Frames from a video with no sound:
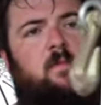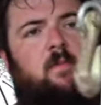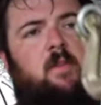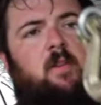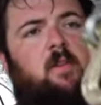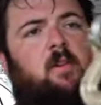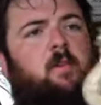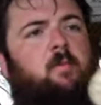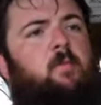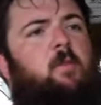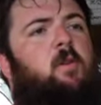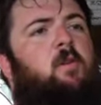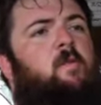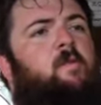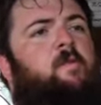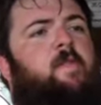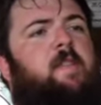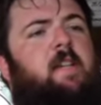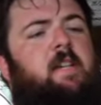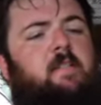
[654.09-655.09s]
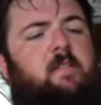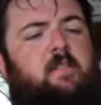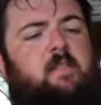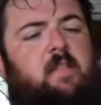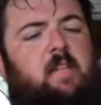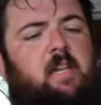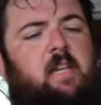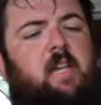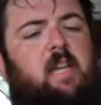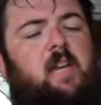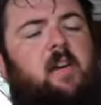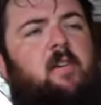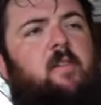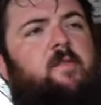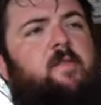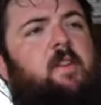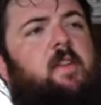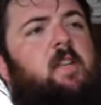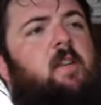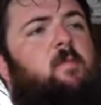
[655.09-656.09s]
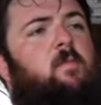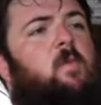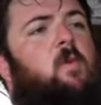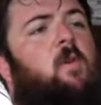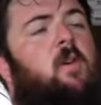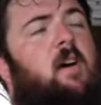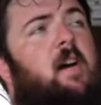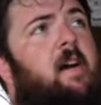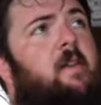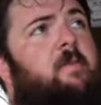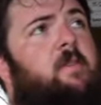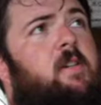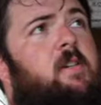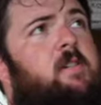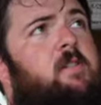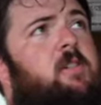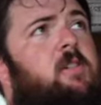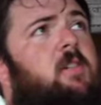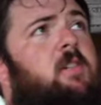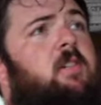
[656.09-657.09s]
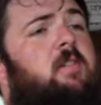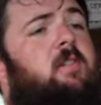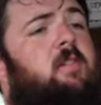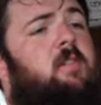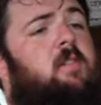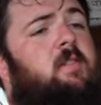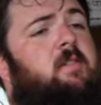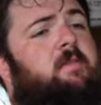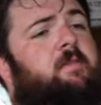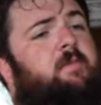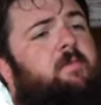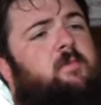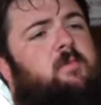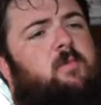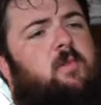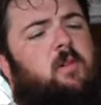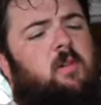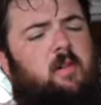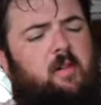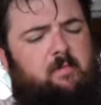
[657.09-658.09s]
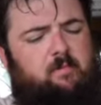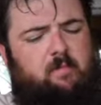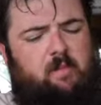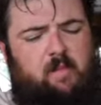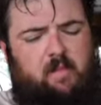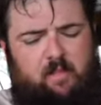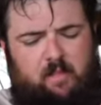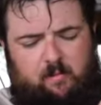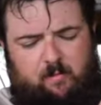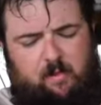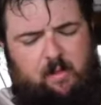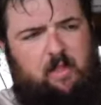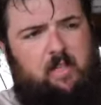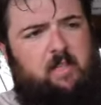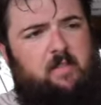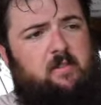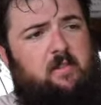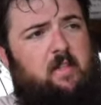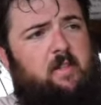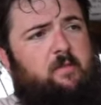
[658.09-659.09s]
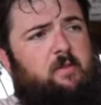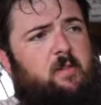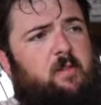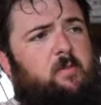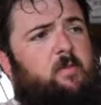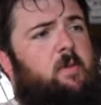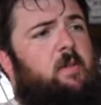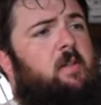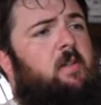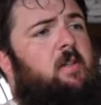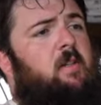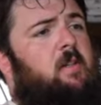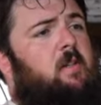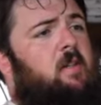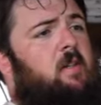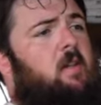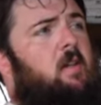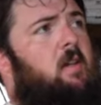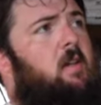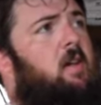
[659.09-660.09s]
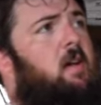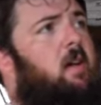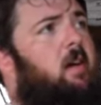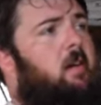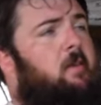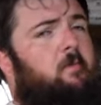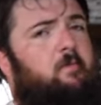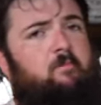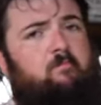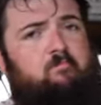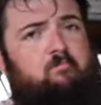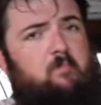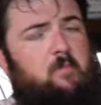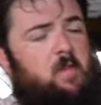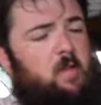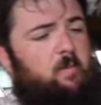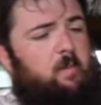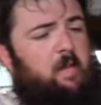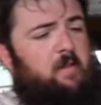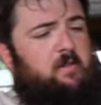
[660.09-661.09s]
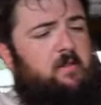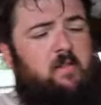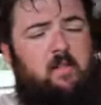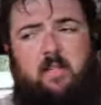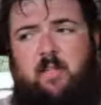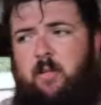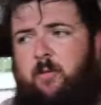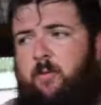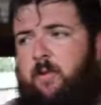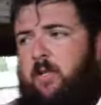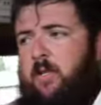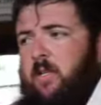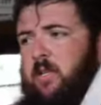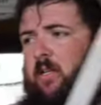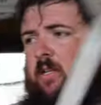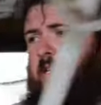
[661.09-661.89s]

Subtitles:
You can move this to here if you need more leverage, or I think that'd be less leverage, but basically you would hook,